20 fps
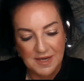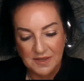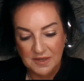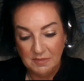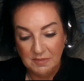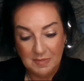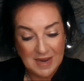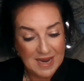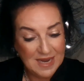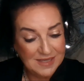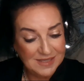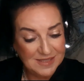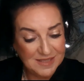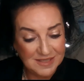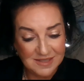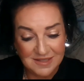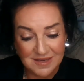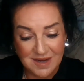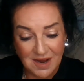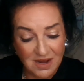The past
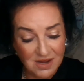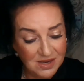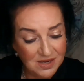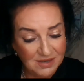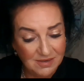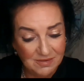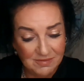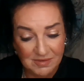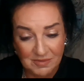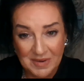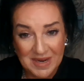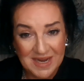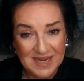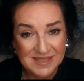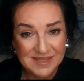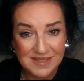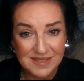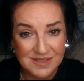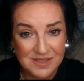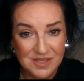is gone. The
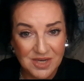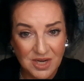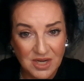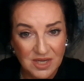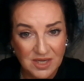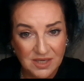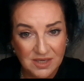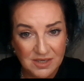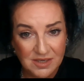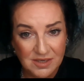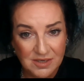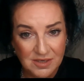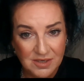past is done.